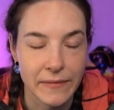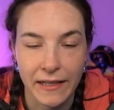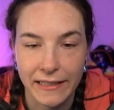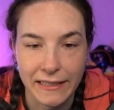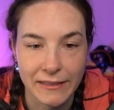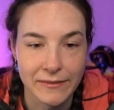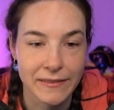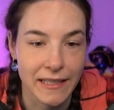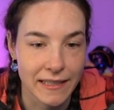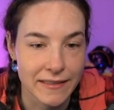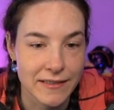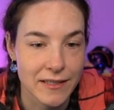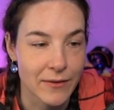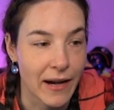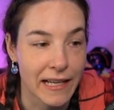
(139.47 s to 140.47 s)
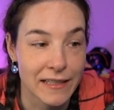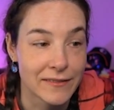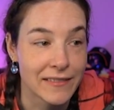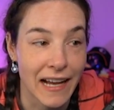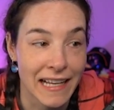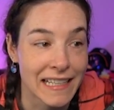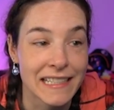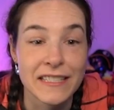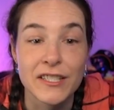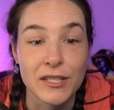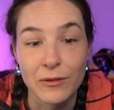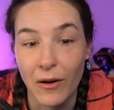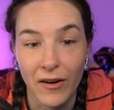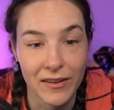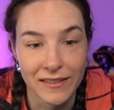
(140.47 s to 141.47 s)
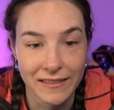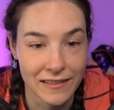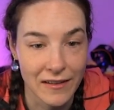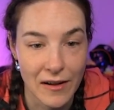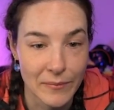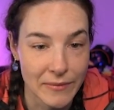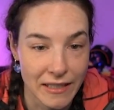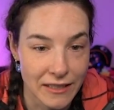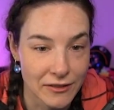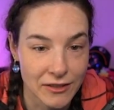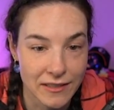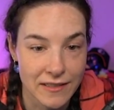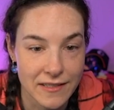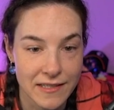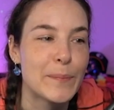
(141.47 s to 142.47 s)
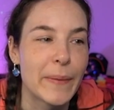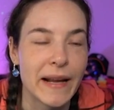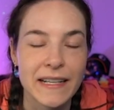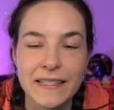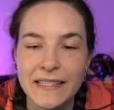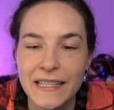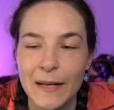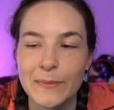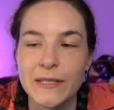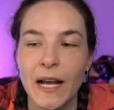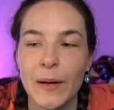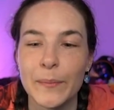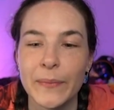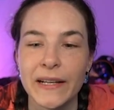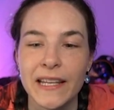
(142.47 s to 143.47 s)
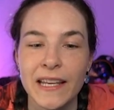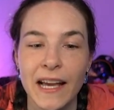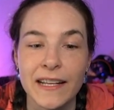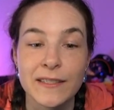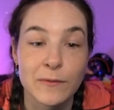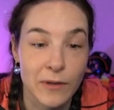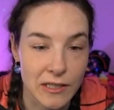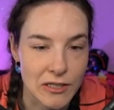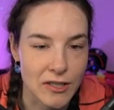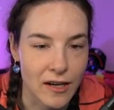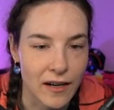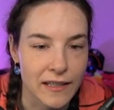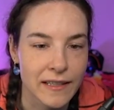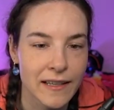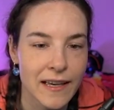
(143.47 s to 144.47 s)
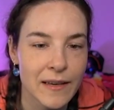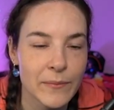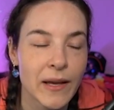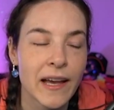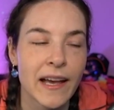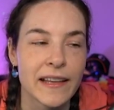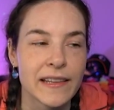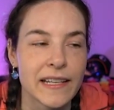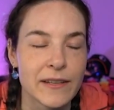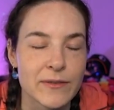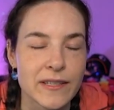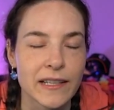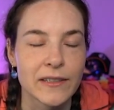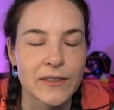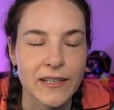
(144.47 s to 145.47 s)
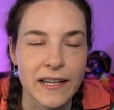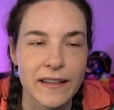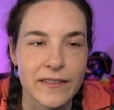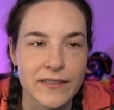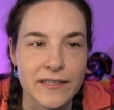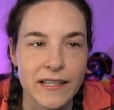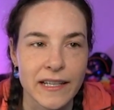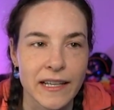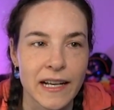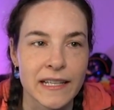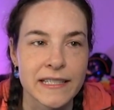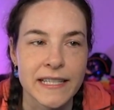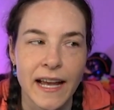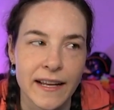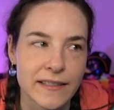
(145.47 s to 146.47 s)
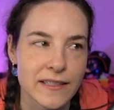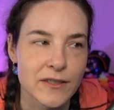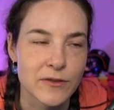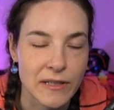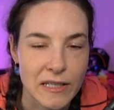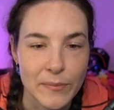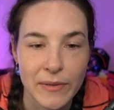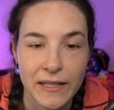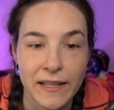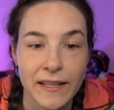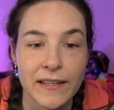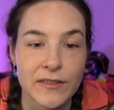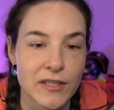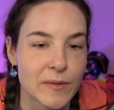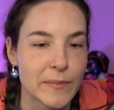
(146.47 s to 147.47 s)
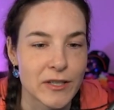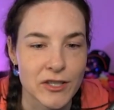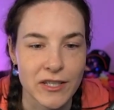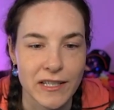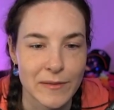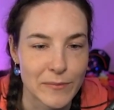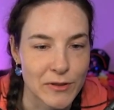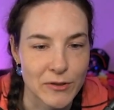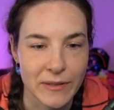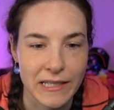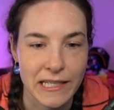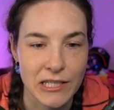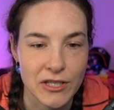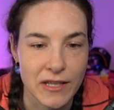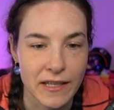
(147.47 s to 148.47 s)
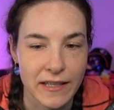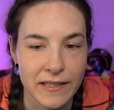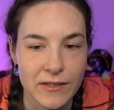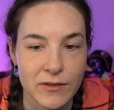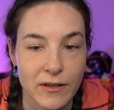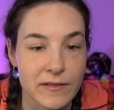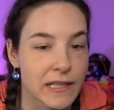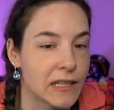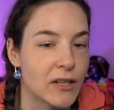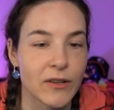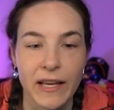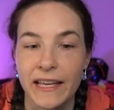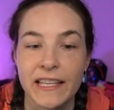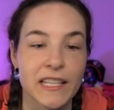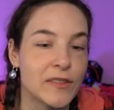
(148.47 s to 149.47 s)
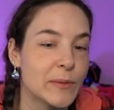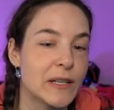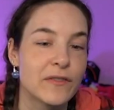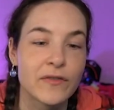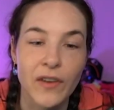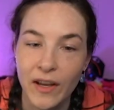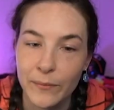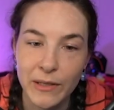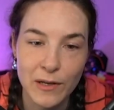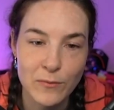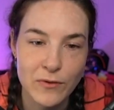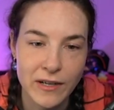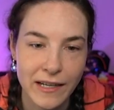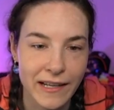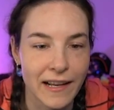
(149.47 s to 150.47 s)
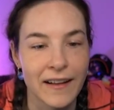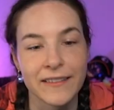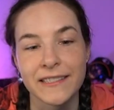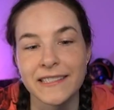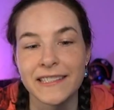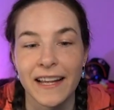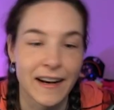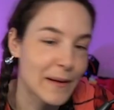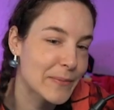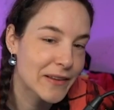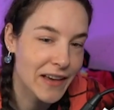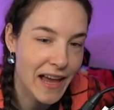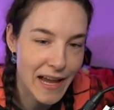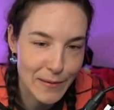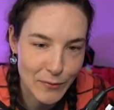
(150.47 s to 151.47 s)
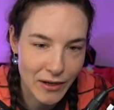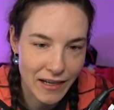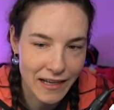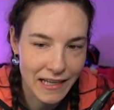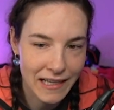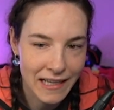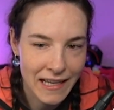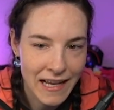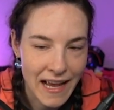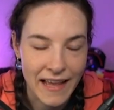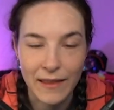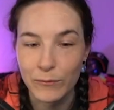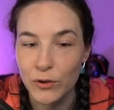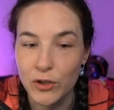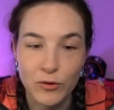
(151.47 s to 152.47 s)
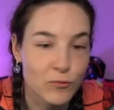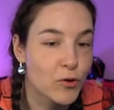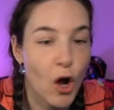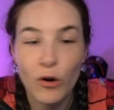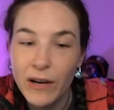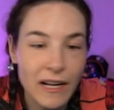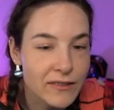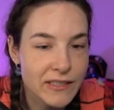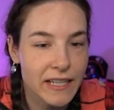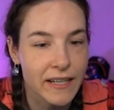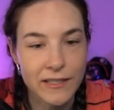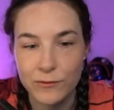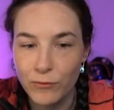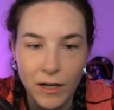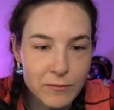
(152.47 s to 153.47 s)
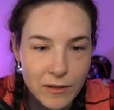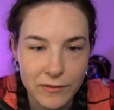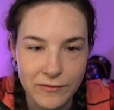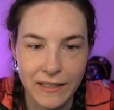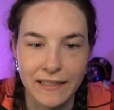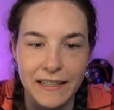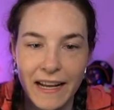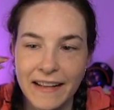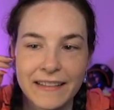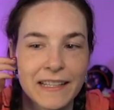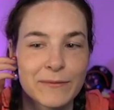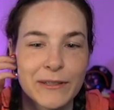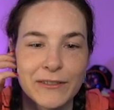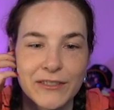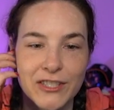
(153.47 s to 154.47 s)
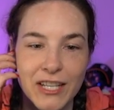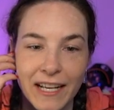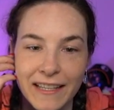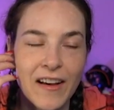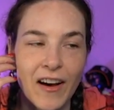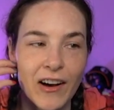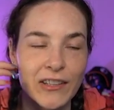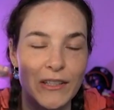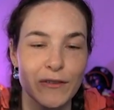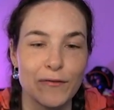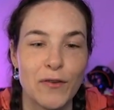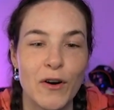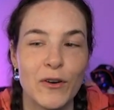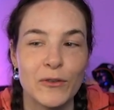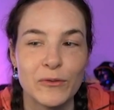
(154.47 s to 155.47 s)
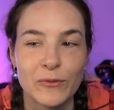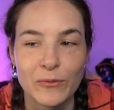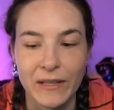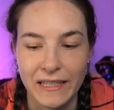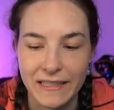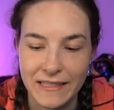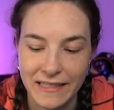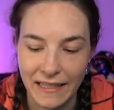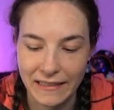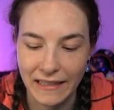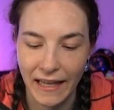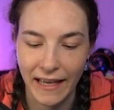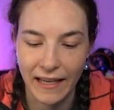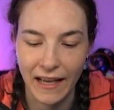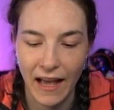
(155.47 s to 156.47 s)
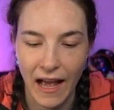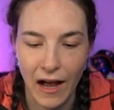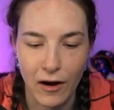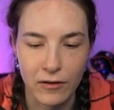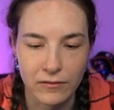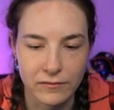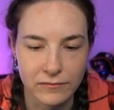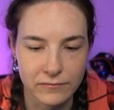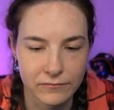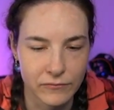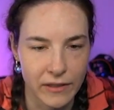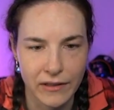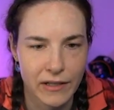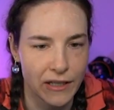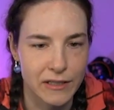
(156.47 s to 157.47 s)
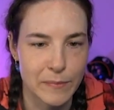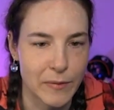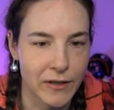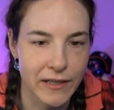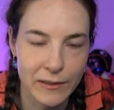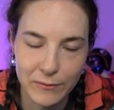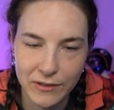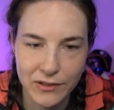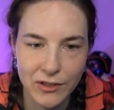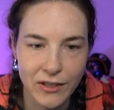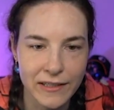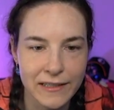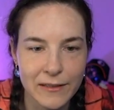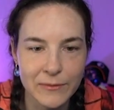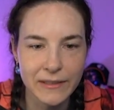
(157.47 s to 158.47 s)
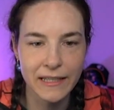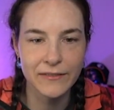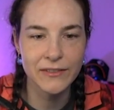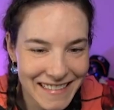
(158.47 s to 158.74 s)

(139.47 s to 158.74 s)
I know, yes. So I don't, I didn't do all of the combinations. Ben stepped up, but he had to watch a hockey game. And then he was like, okay, there's like a 10 to 20 minute intermission in between each thing. So I was like, okay, give me a five minute warning. I'll set up the camera and then we'll go downstairs, run, run, run. And then we were checking on the phone when it said like how, when the next period was starting or whatever.